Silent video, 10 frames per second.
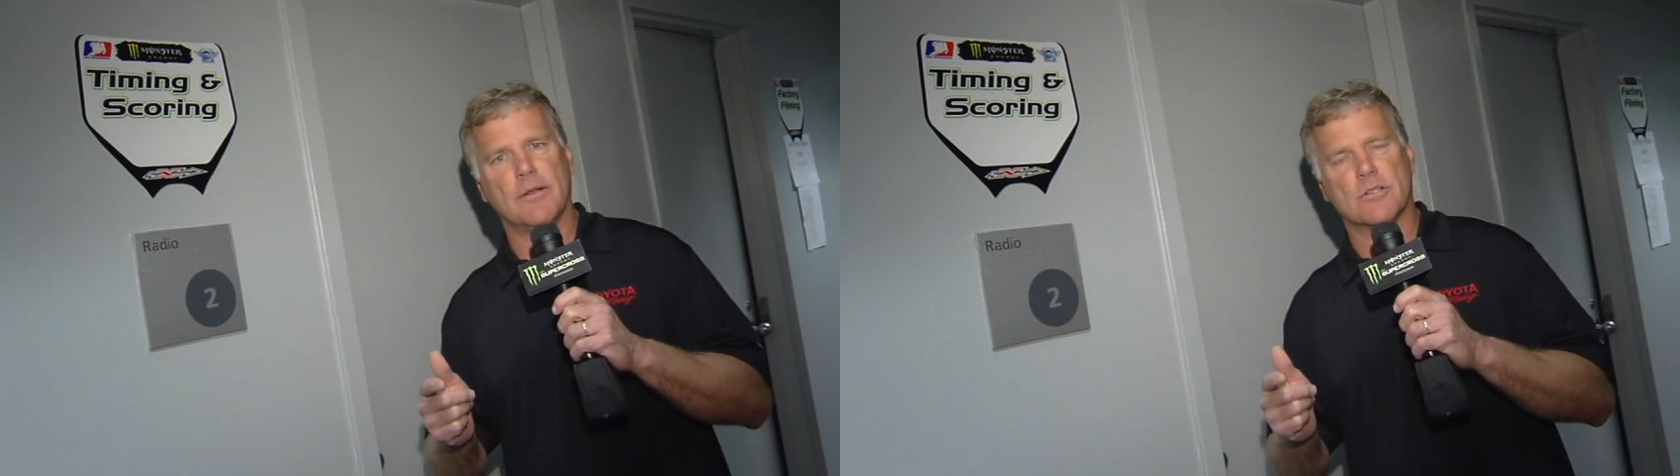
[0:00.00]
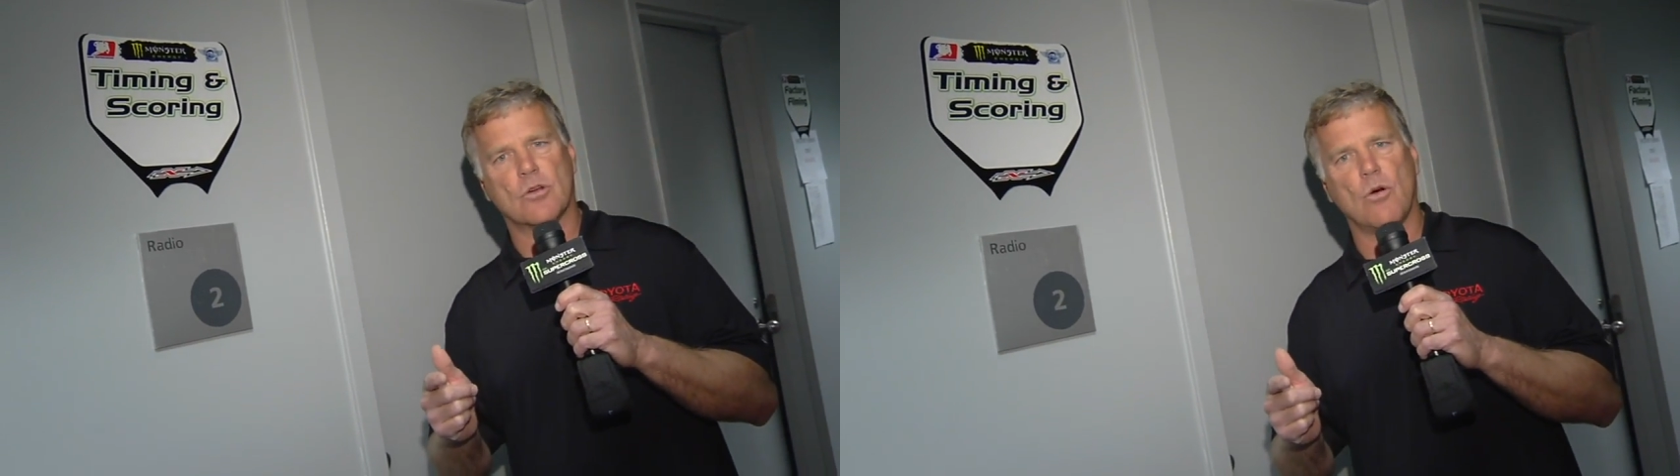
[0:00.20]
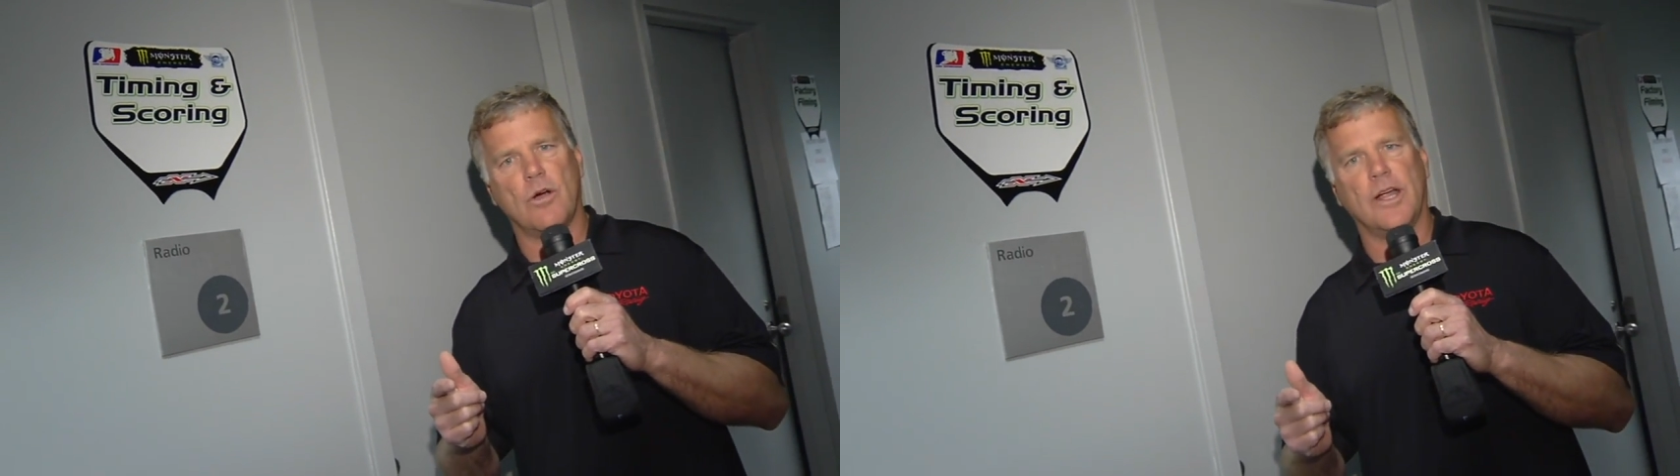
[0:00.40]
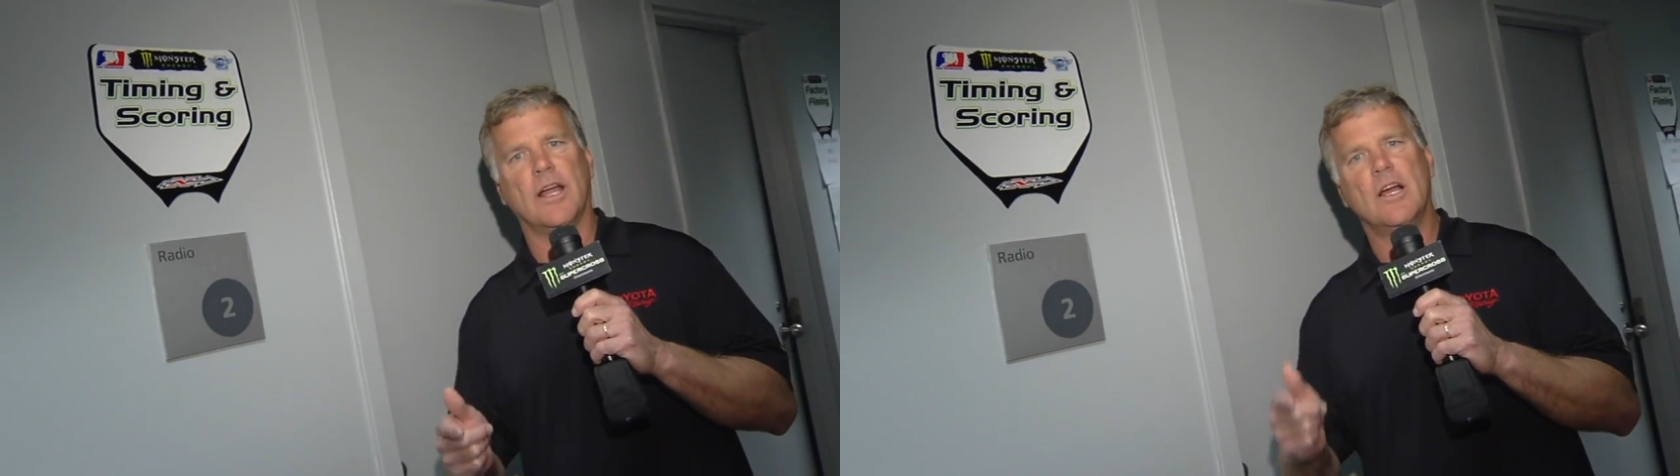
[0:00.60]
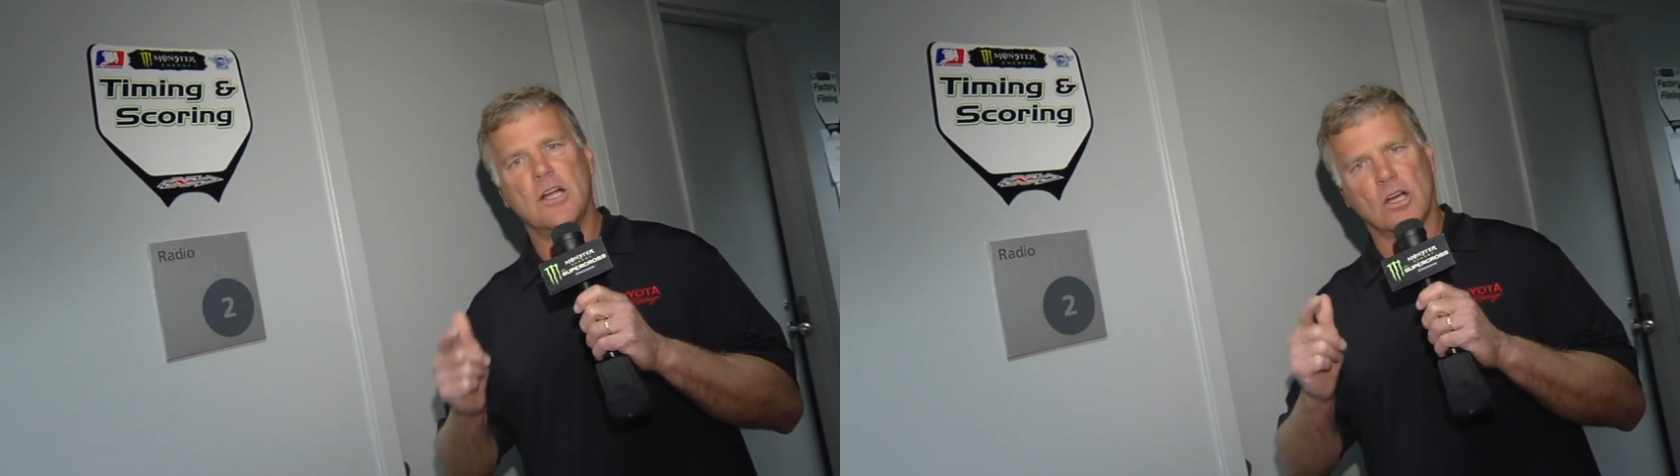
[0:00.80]
and scoring,
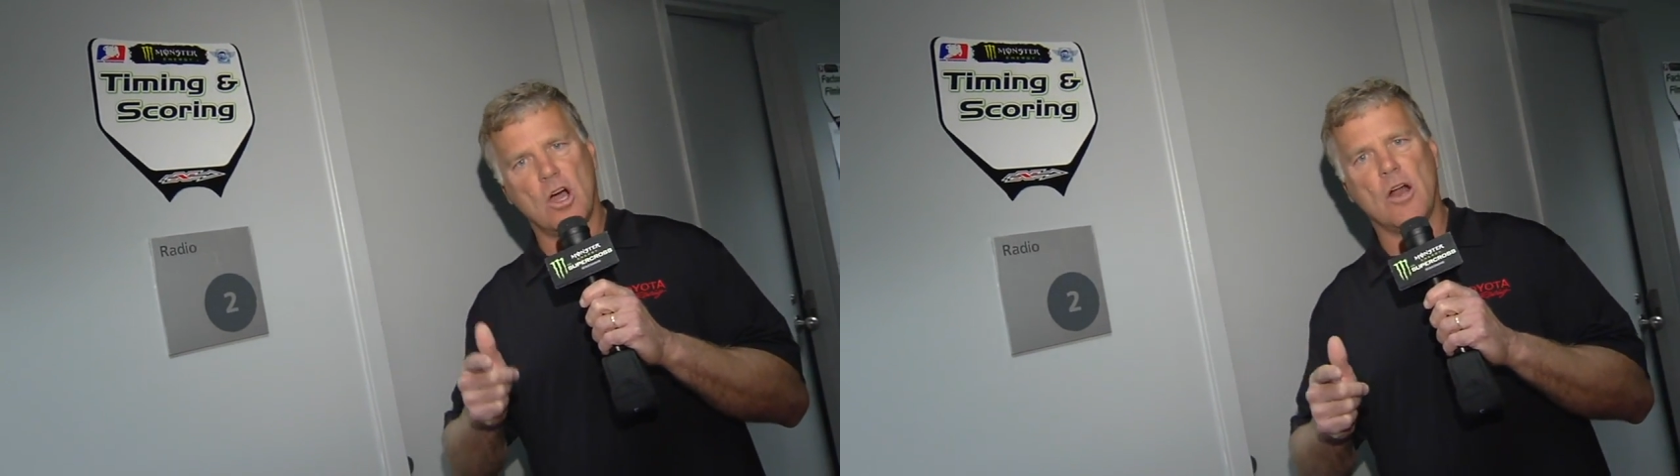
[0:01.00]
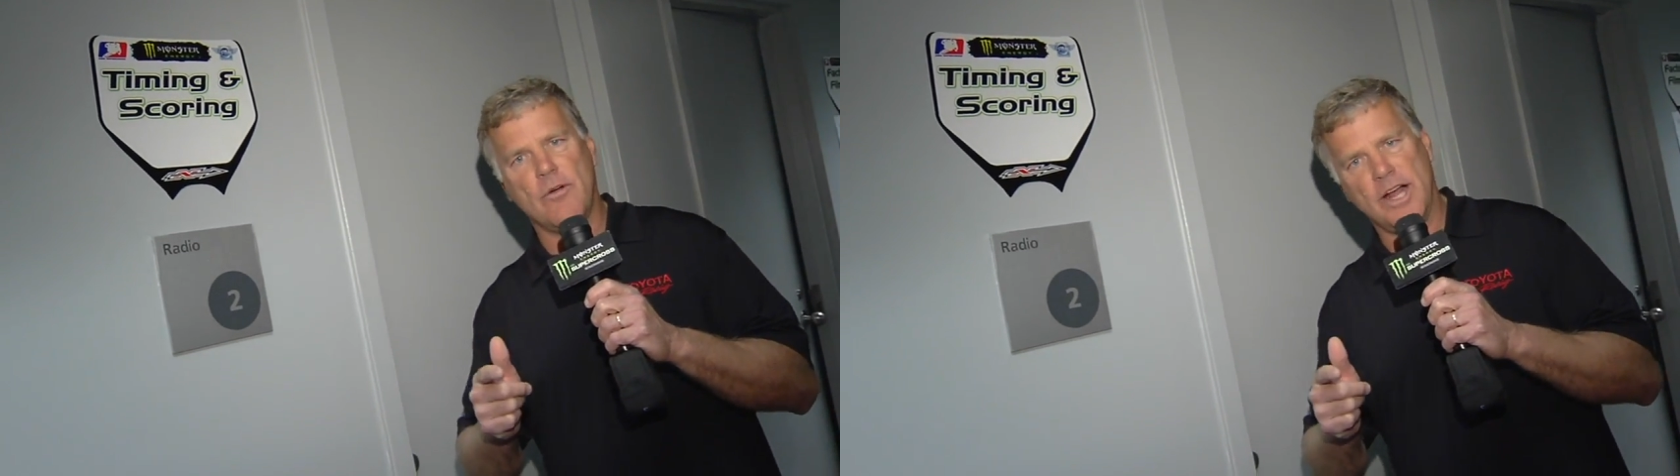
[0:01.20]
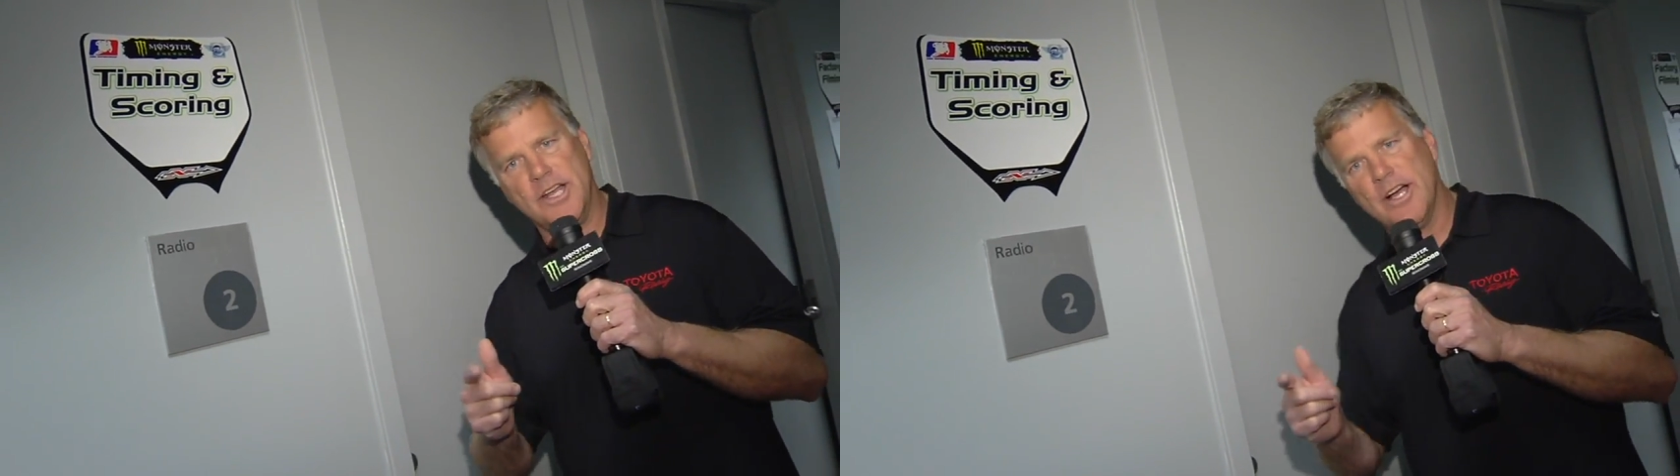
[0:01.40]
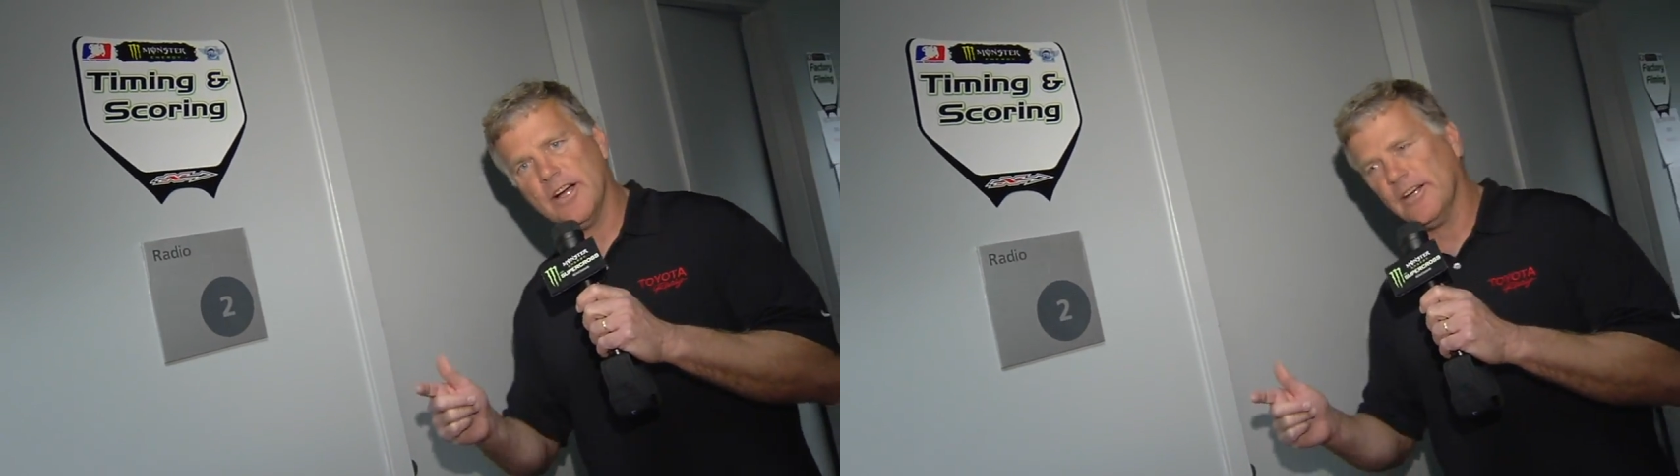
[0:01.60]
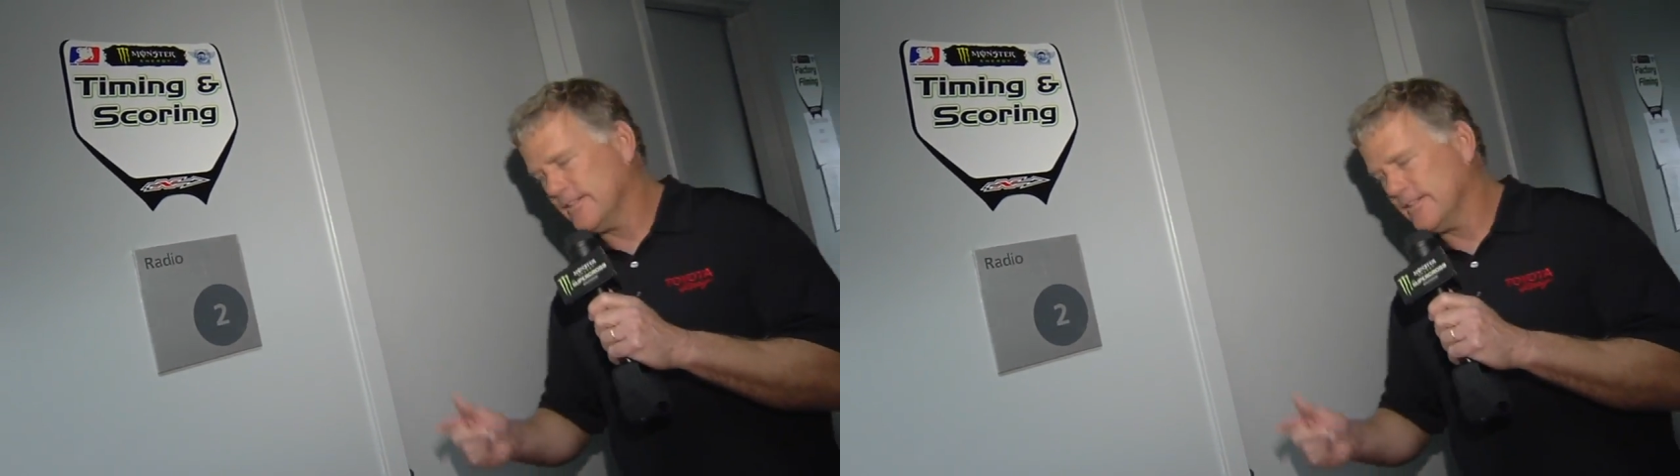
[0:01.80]
Conrad Young.